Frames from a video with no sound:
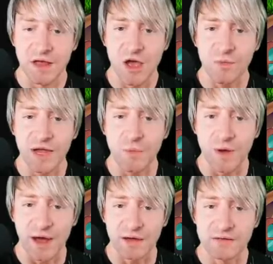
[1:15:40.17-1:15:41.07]
Oh, we got
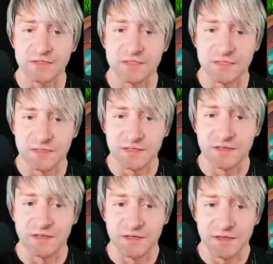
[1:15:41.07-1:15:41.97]
wilds.
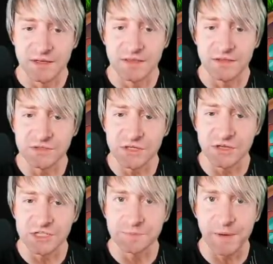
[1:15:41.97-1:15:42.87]
Those are
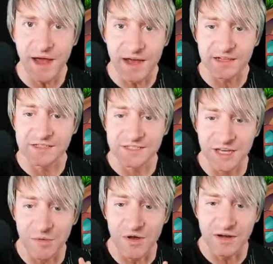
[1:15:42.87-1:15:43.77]
good spots.
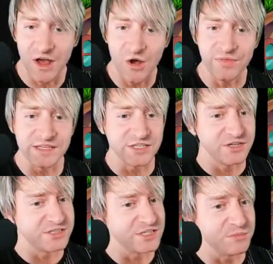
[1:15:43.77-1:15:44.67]
Come on. Oh, and that's a
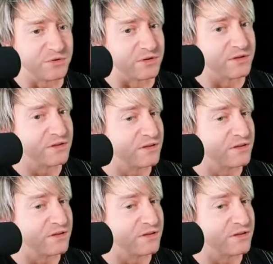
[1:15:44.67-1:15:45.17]
good symbol.